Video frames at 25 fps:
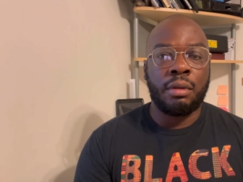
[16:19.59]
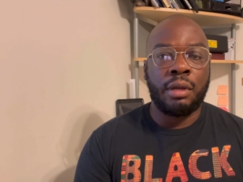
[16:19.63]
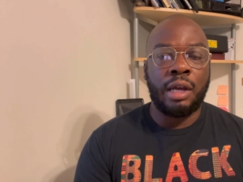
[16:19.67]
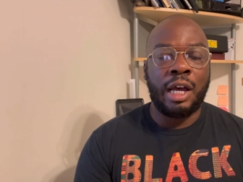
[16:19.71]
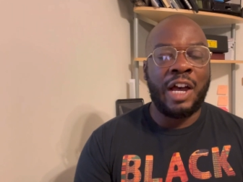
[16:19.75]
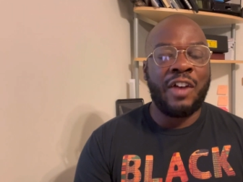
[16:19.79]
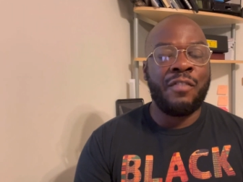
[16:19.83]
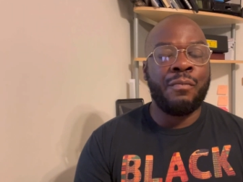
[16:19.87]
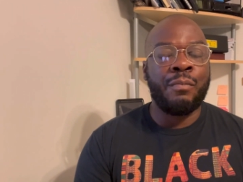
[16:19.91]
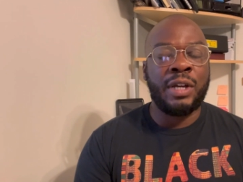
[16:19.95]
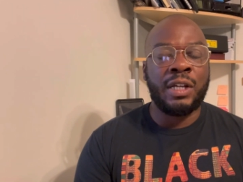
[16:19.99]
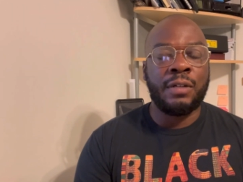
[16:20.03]

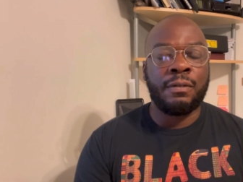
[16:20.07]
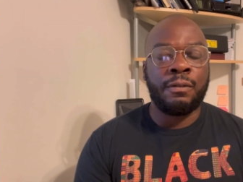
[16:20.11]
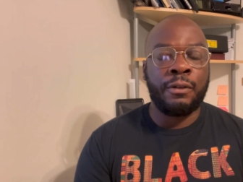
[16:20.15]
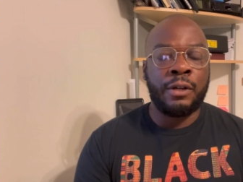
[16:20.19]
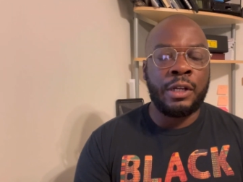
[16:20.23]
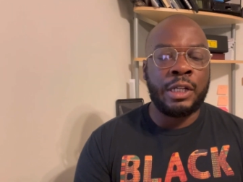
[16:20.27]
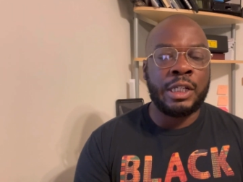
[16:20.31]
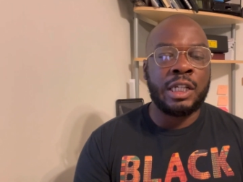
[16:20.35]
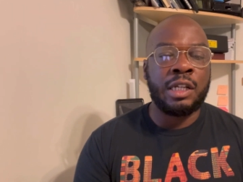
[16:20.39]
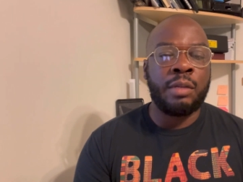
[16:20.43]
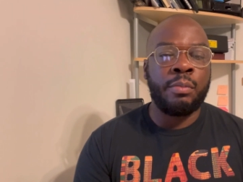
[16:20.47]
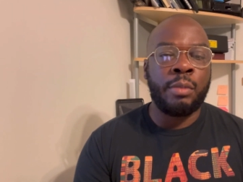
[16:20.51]
I've met
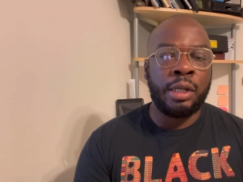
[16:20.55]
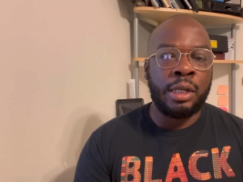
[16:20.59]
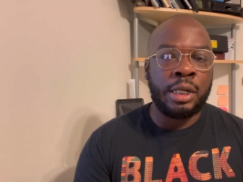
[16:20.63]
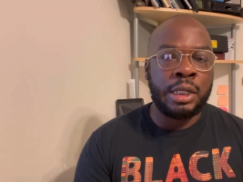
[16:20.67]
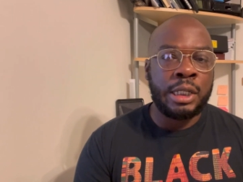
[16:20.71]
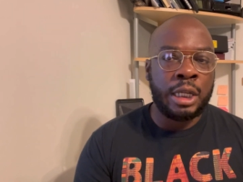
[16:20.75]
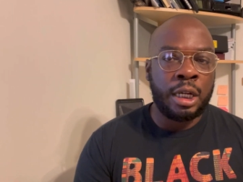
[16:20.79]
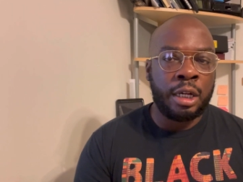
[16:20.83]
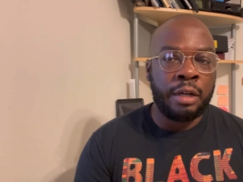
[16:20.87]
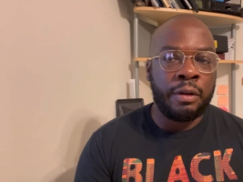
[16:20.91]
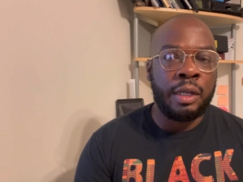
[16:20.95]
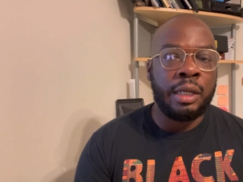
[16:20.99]
friends in the
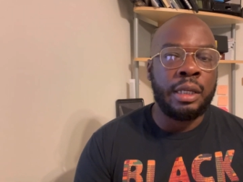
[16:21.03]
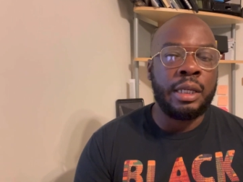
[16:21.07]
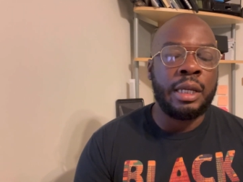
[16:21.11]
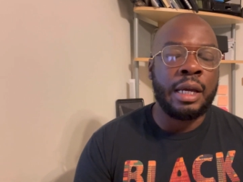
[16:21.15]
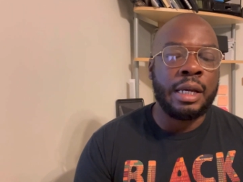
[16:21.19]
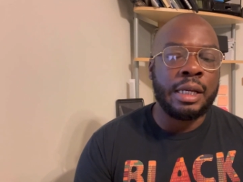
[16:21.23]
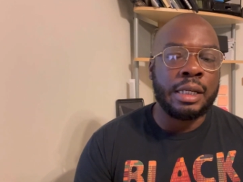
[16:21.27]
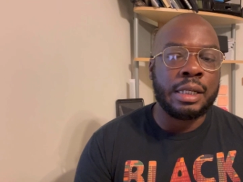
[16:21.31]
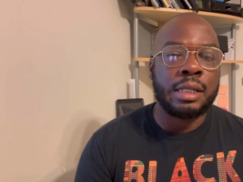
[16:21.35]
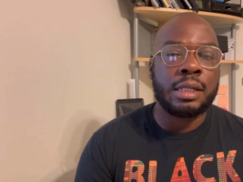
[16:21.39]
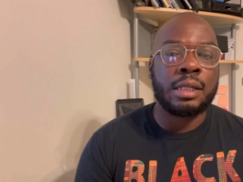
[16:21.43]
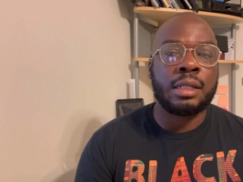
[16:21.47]
military,
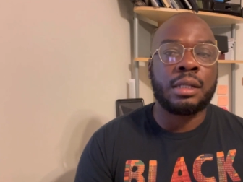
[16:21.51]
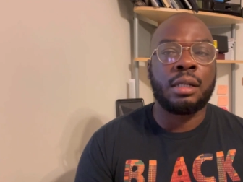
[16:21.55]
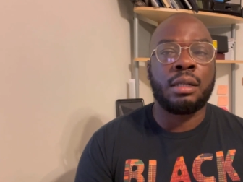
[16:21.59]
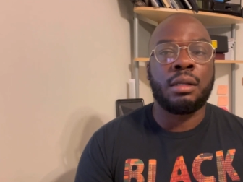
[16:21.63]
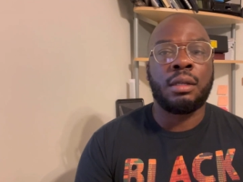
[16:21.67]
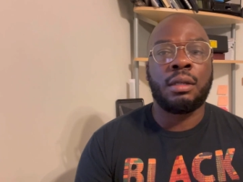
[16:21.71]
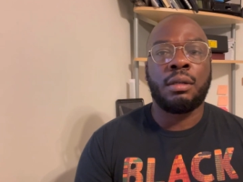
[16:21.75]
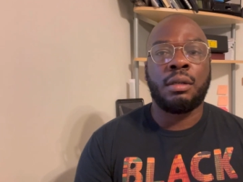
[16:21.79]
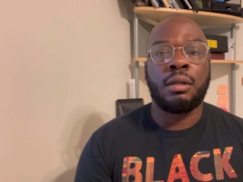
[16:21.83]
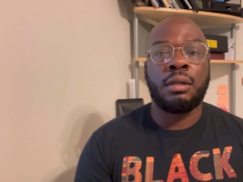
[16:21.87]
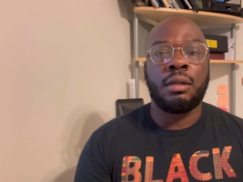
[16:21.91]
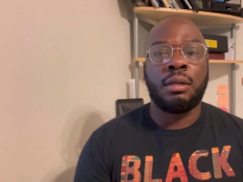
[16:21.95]
yes,
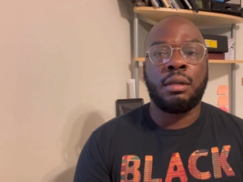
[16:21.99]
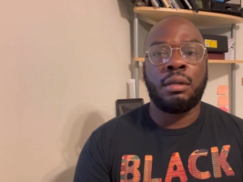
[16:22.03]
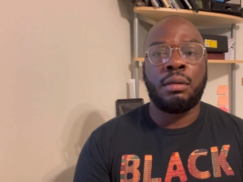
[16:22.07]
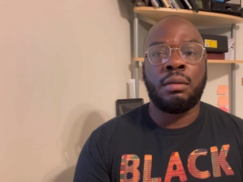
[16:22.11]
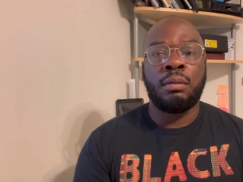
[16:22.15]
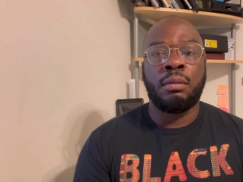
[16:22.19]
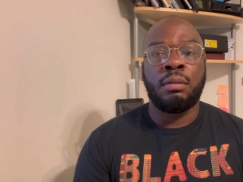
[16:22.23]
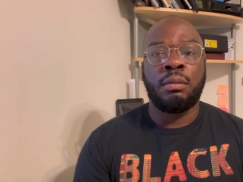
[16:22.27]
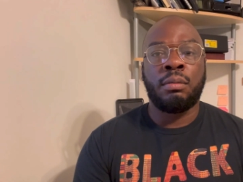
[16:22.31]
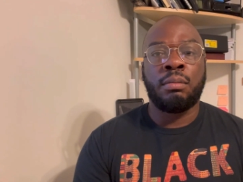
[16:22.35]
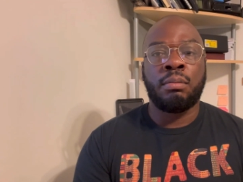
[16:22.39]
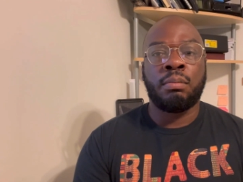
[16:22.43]

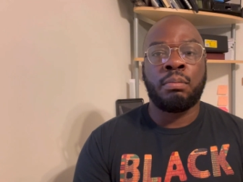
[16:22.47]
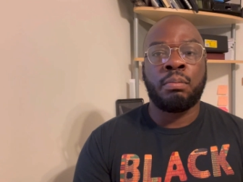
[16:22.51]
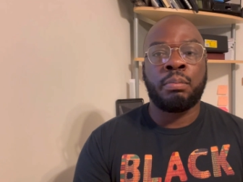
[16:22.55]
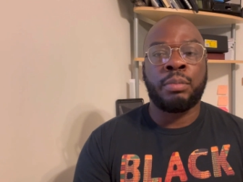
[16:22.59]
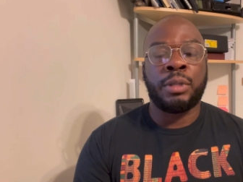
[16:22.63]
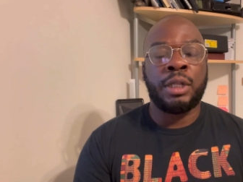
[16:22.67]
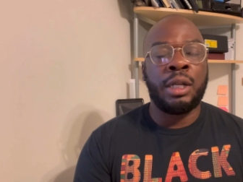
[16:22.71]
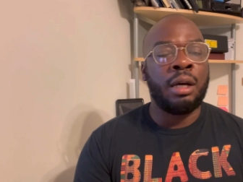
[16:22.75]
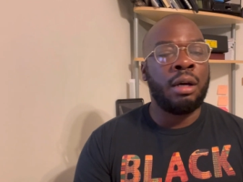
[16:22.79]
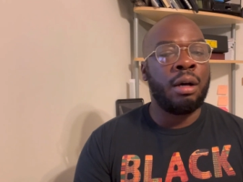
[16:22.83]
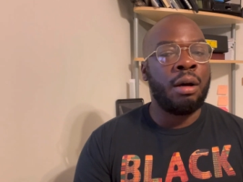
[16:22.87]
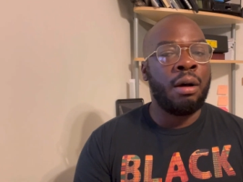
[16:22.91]

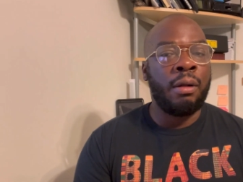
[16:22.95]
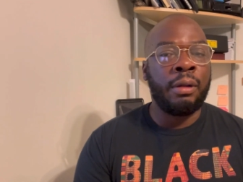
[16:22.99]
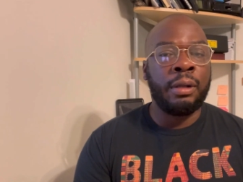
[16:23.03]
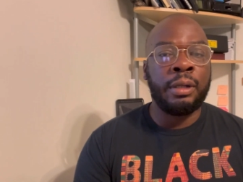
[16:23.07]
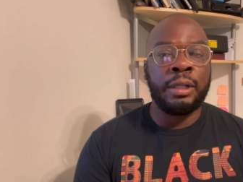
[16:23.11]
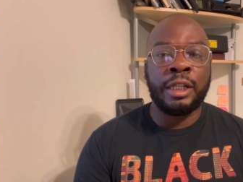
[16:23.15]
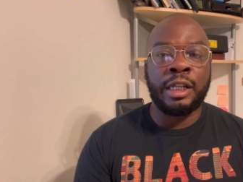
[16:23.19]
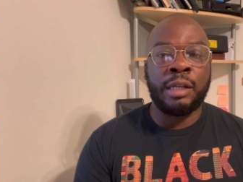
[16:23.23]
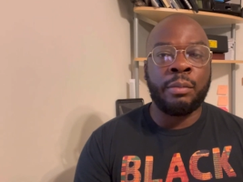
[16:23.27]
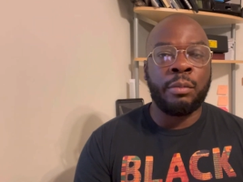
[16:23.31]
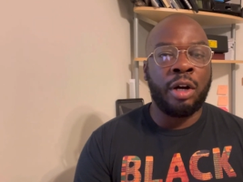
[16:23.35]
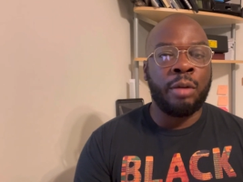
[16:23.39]
but not all of
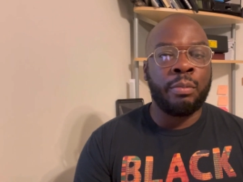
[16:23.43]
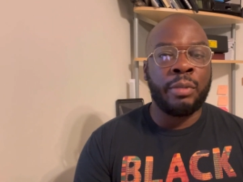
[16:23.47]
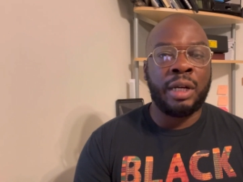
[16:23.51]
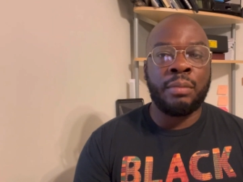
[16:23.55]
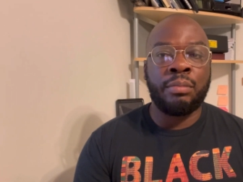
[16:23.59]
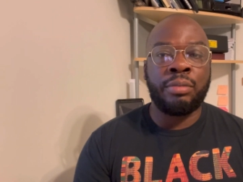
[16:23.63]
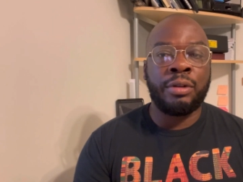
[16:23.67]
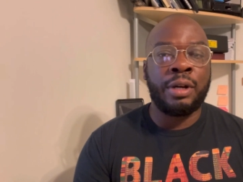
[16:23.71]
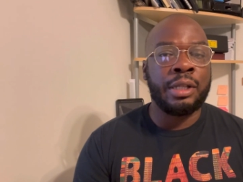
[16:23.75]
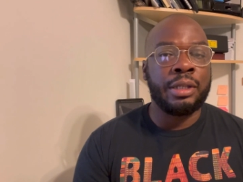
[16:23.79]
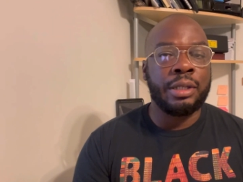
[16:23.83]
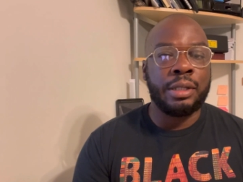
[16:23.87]
them are my
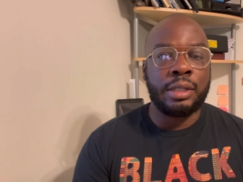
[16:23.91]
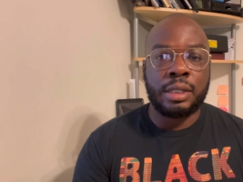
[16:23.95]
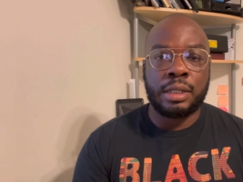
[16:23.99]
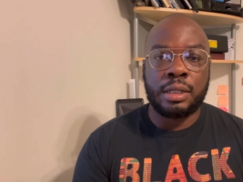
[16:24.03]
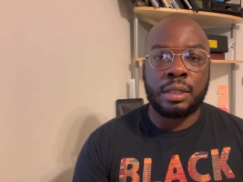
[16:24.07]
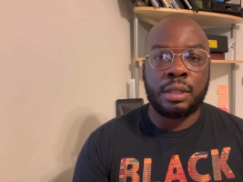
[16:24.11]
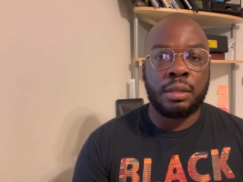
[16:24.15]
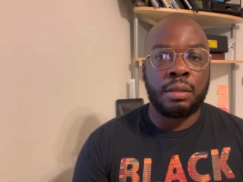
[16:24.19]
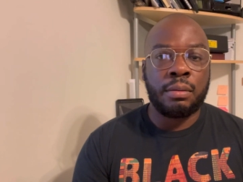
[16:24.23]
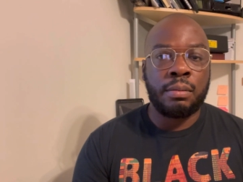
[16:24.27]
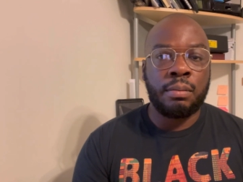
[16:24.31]
brothers.